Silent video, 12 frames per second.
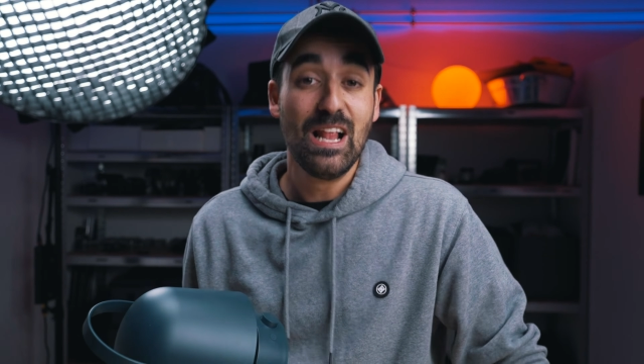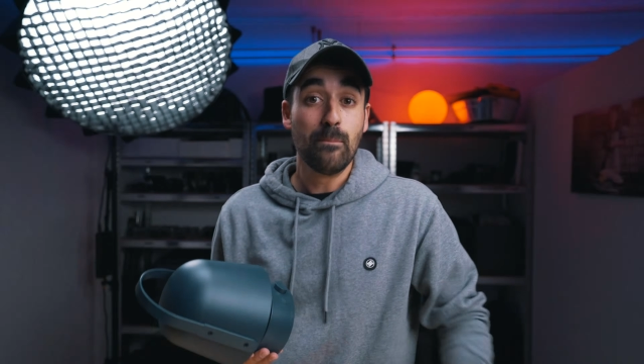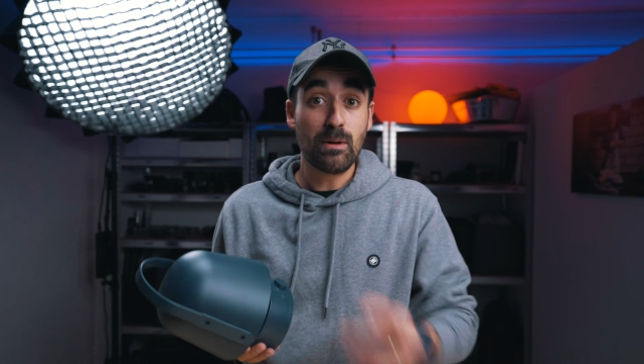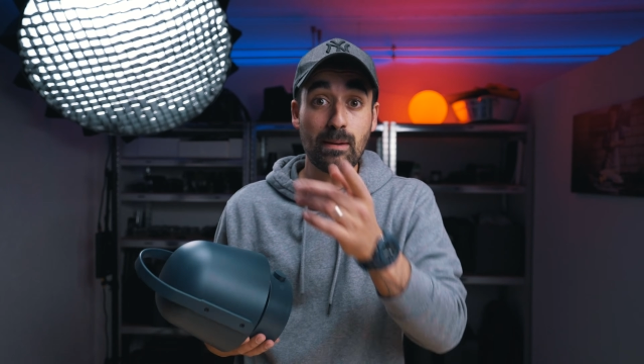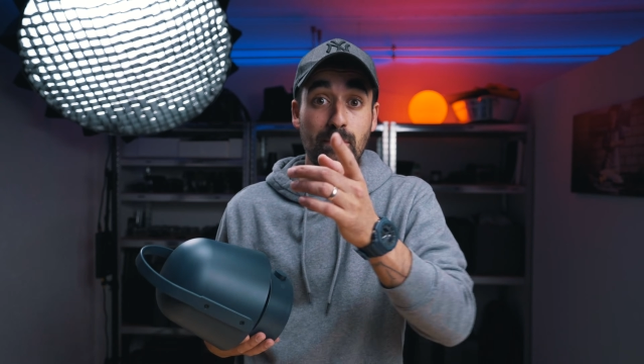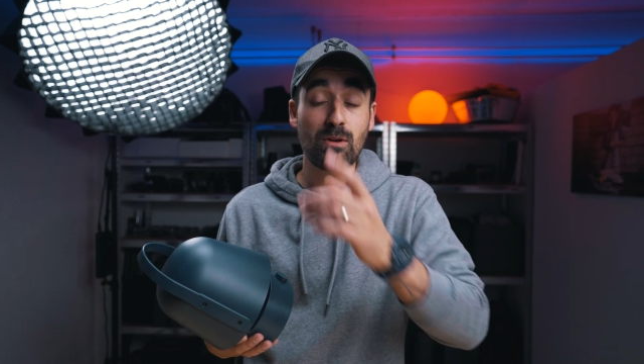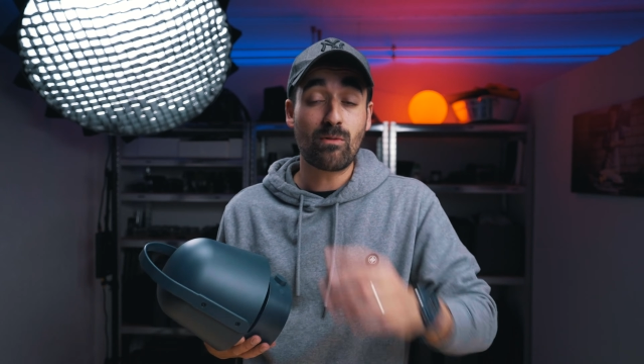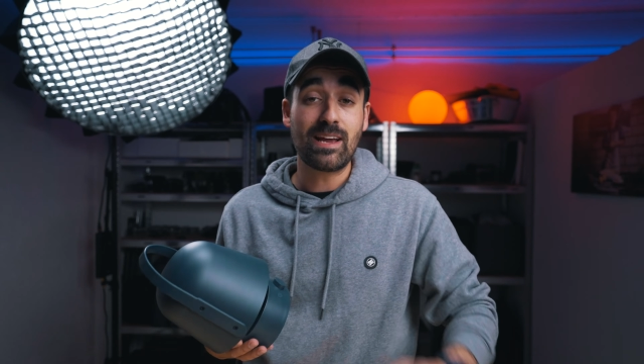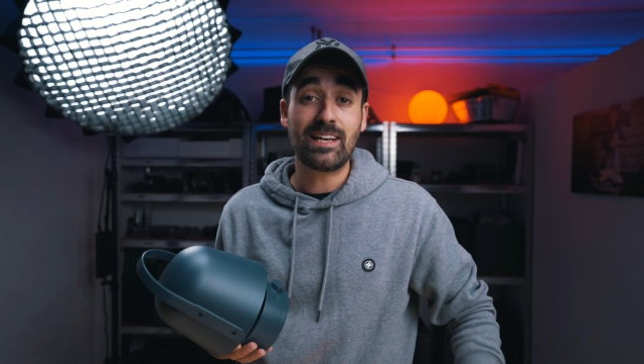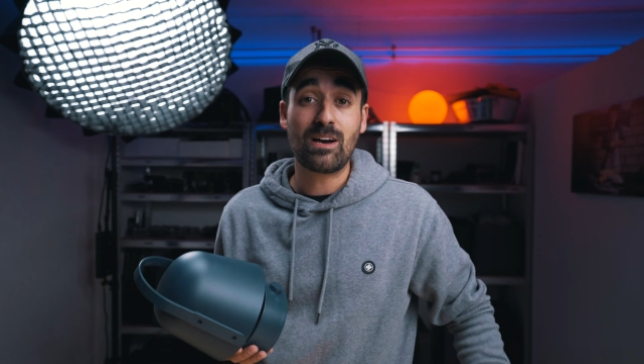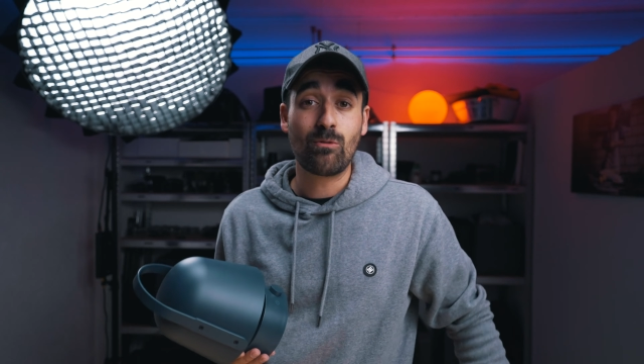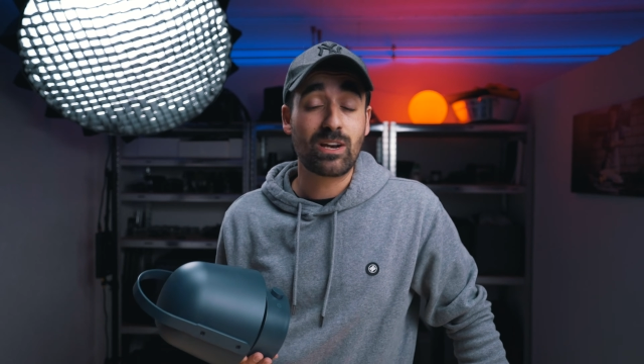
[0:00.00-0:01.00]
But maybe
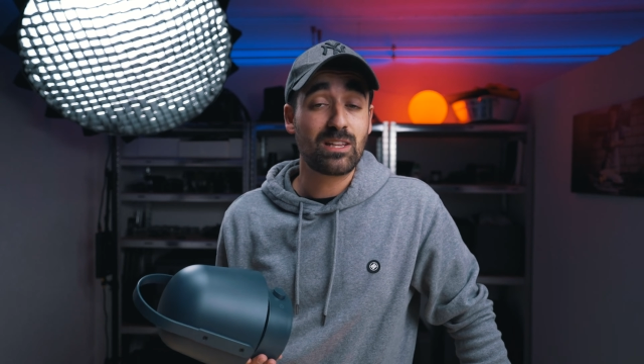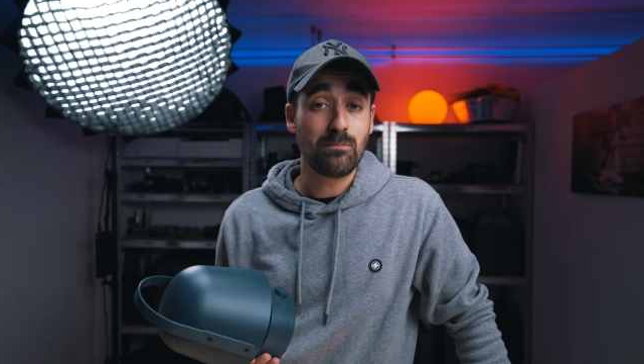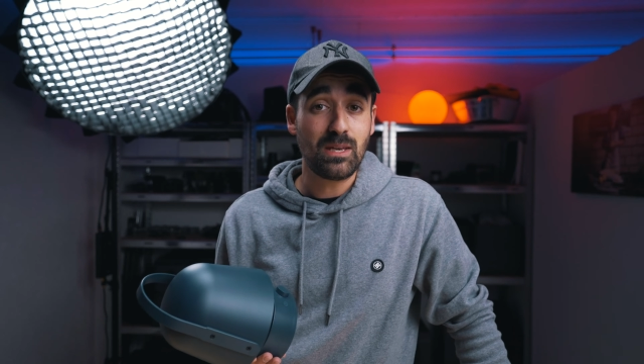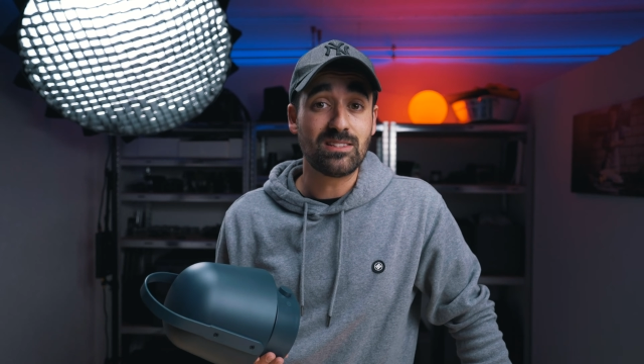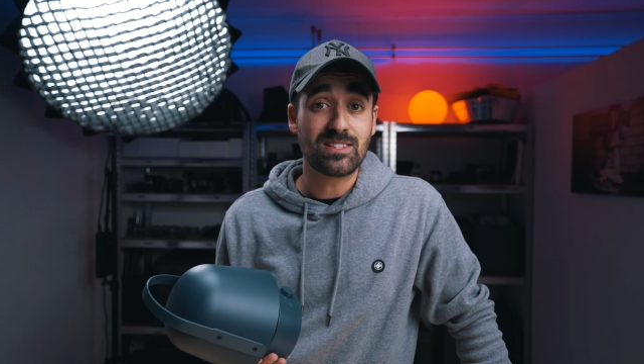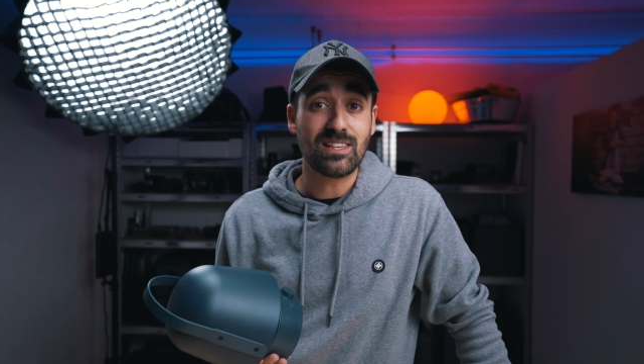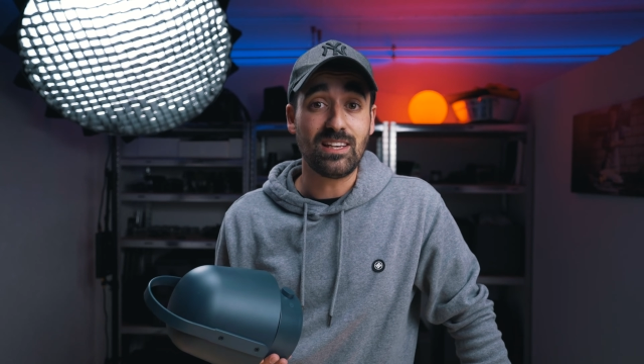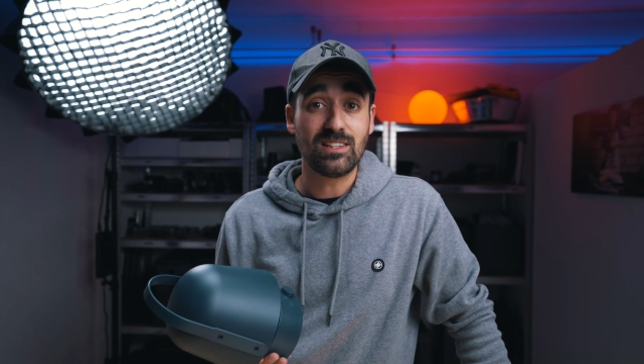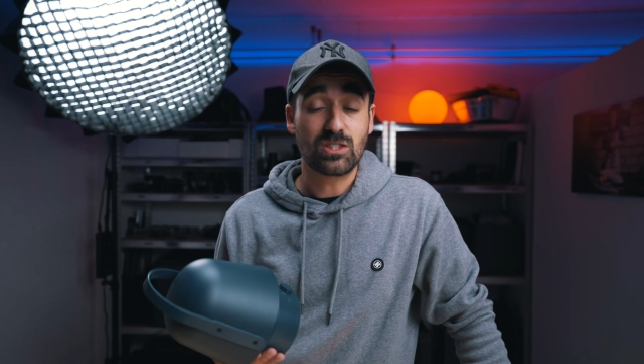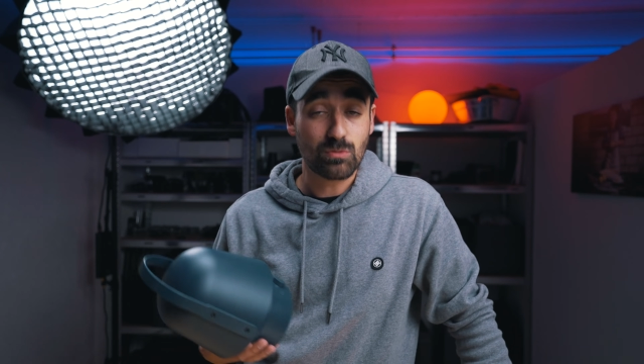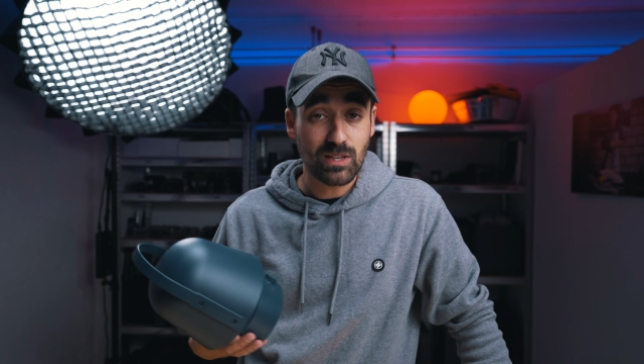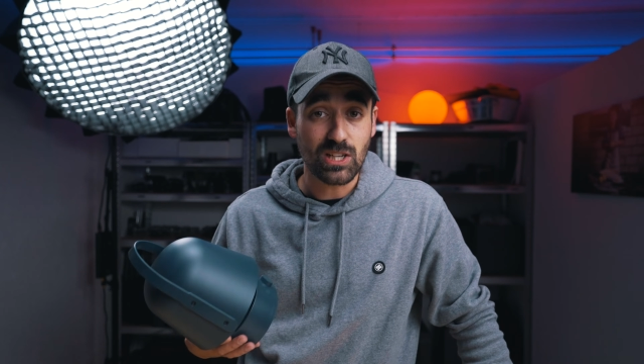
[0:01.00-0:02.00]
write down what it means in
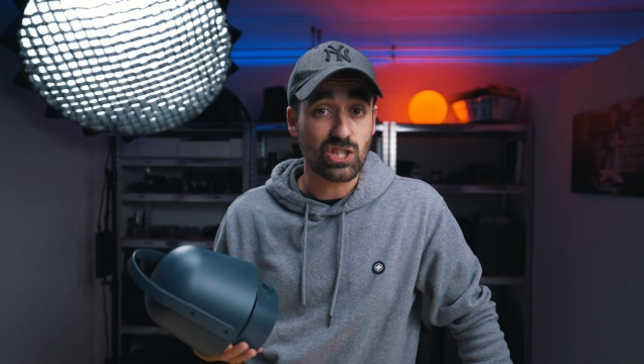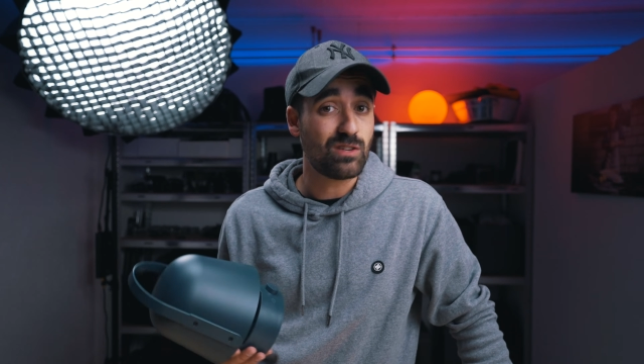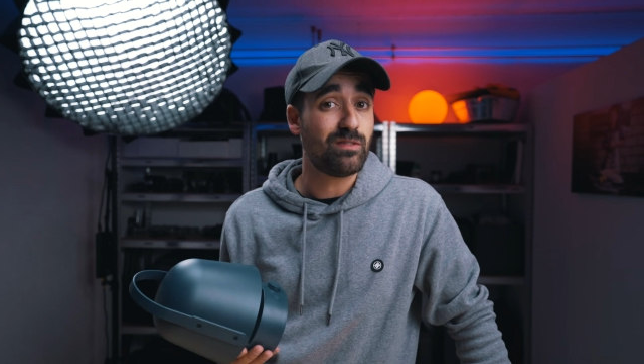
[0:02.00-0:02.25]
Swedish